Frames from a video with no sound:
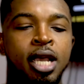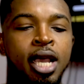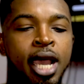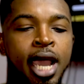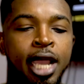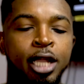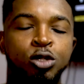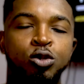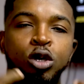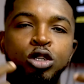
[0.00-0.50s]

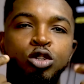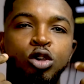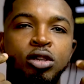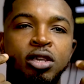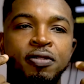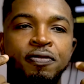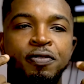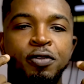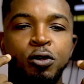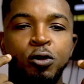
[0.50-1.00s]
and to also
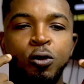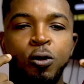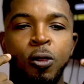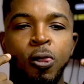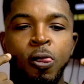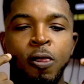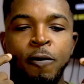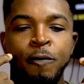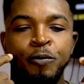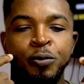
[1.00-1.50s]
give you
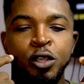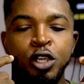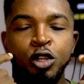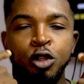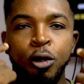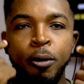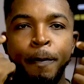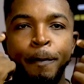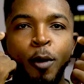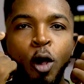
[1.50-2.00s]

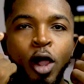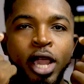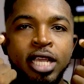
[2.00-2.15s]
more